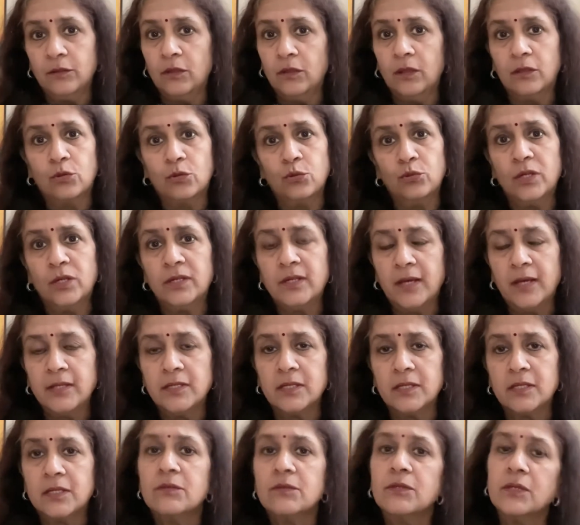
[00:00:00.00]
through the
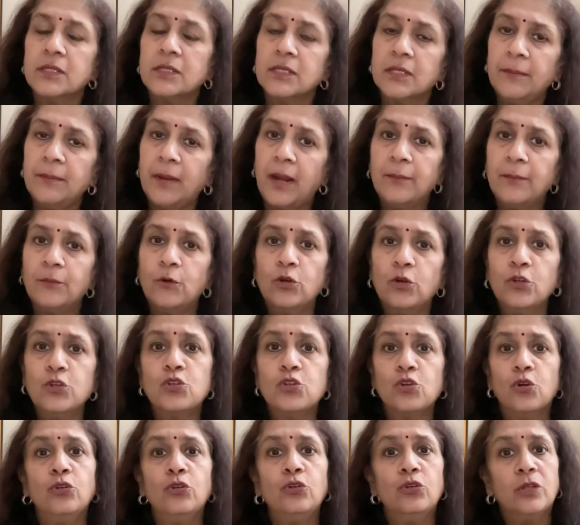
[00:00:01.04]
digestive system. And I'm going to
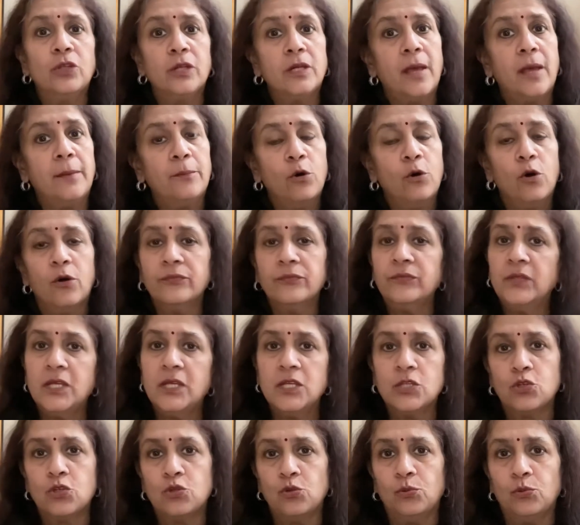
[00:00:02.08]
show you the demo of
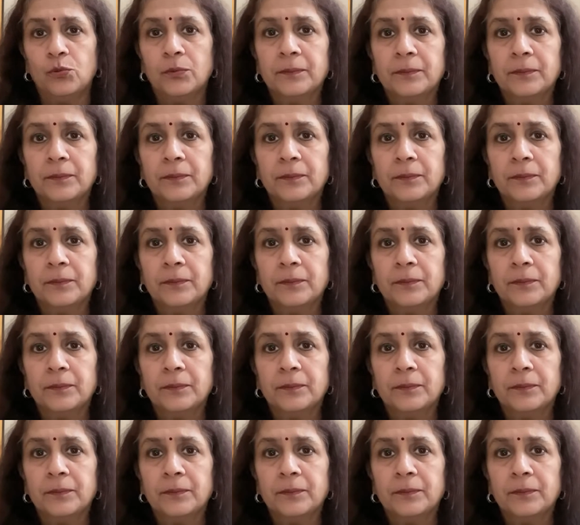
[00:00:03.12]
these two.